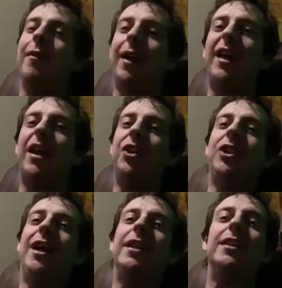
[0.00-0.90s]
I actually
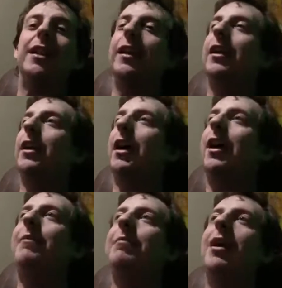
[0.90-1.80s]
had to take
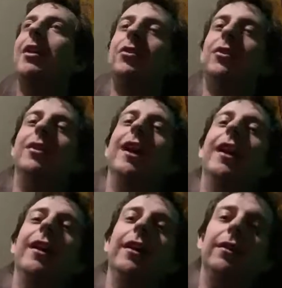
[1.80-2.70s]
a mental
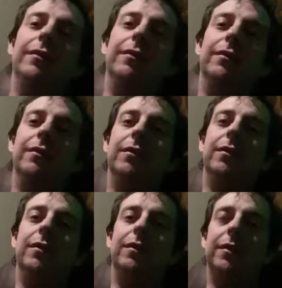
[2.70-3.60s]
day
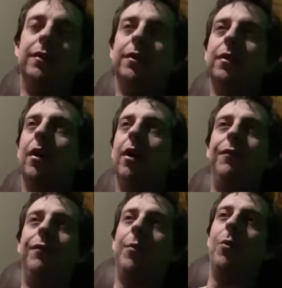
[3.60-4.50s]

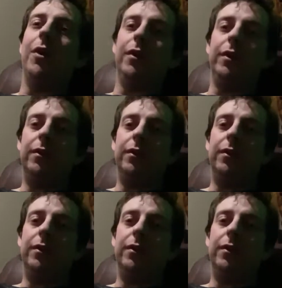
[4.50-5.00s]
off from work.